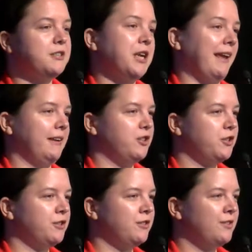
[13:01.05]
a
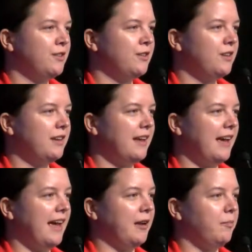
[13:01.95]
change.
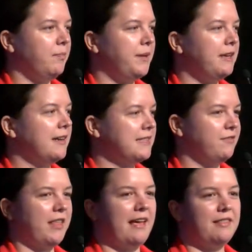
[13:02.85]
And because
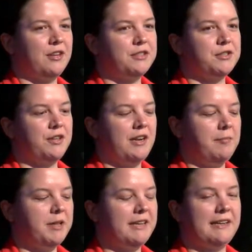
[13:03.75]
of that, there are certain
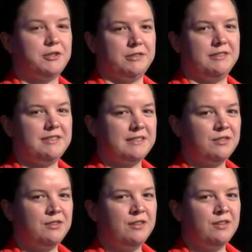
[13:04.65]
implications
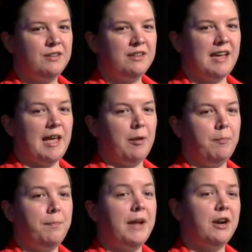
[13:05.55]

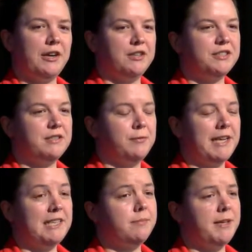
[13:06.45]
and barriers that we
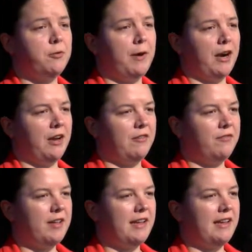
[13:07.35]
need to be aware
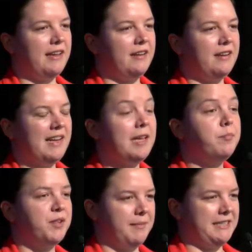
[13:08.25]
of in
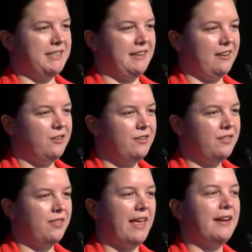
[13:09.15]
implementing
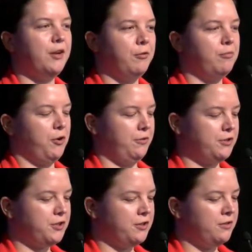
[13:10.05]
that new
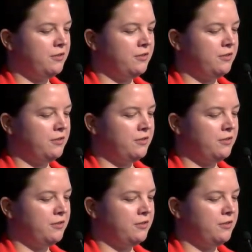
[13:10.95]
approach.